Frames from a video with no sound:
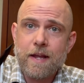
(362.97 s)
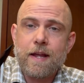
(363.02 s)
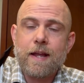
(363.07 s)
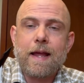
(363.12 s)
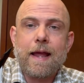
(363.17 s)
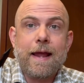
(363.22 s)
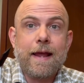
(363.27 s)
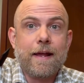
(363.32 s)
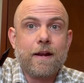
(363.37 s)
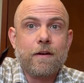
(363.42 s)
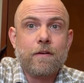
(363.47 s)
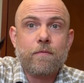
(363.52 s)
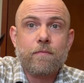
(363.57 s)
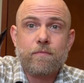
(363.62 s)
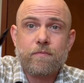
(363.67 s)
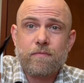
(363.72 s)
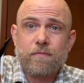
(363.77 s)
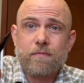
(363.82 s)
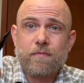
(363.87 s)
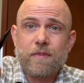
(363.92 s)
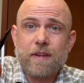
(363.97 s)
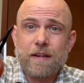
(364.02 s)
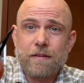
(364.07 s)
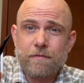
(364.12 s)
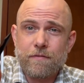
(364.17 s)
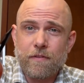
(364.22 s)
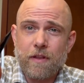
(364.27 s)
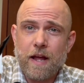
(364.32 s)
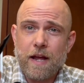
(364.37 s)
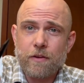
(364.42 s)
and it
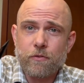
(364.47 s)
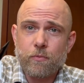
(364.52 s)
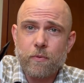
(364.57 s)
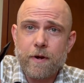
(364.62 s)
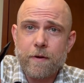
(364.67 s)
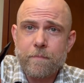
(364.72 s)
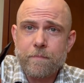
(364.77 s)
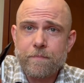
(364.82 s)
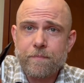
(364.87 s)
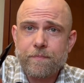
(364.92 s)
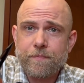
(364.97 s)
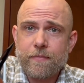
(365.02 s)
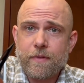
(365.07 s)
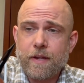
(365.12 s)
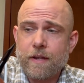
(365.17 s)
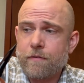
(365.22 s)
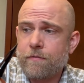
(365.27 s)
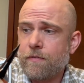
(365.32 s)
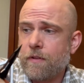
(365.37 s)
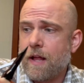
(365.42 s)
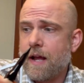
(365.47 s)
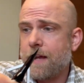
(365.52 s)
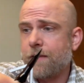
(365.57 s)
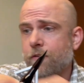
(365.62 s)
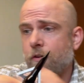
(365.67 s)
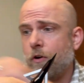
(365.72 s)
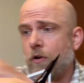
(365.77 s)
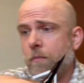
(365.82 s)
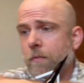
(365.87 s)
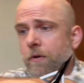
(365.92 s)
flies well. It flies
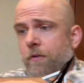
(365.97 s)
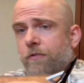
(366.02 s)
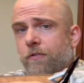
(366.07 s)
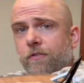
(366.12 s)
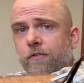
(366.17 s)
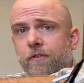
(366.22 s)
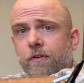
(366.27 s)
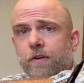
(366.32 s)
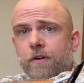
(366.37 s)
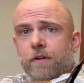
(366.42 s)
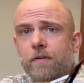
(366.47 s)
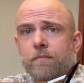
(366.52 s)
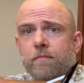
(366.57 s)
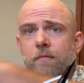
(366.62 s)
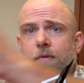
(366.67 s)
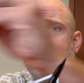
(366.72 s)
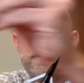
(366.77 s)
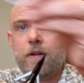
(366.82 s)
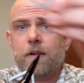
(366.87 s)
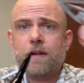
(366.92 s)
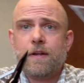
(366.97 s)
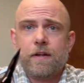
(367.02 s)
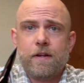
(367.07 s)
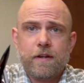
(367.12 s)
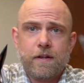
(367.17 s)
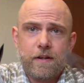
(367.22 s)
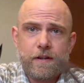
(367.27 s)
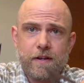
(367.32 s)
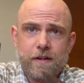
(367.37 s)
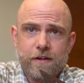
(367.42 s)
almost as good
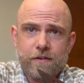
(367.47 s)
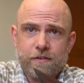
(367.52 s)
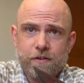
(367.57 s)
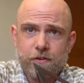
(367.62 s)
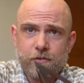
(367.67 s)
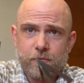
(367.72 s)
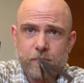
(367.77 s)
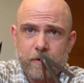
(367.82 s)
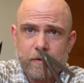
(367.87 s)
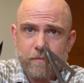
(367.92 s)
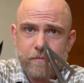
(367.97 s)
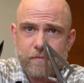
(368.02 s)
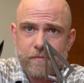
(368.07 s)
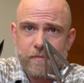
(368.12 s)
as this one.